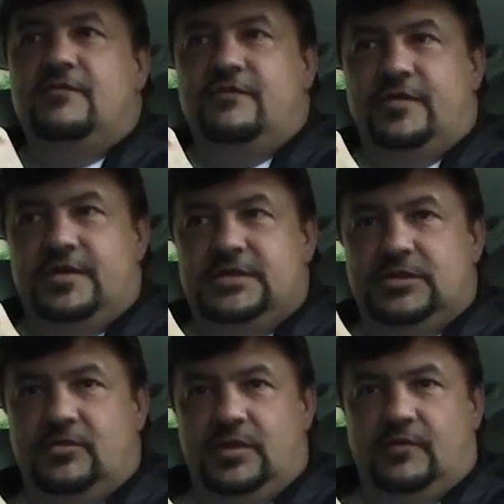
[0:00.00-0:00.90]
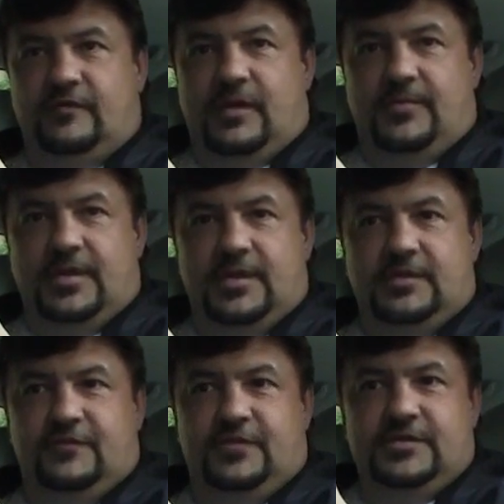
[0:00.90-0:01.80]
very slowly move up ahead.
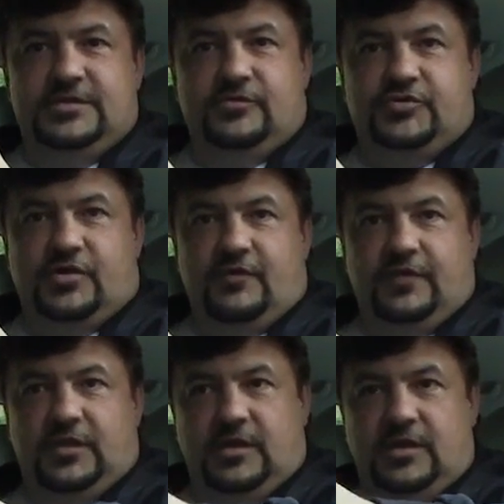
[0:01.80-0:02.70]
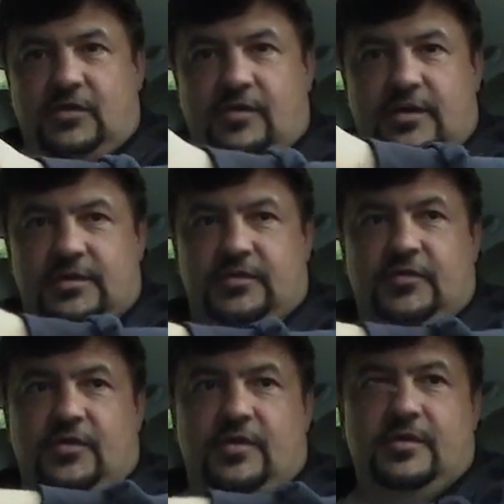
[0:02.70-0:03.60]
If there's no traffic, you can go ahead and turn.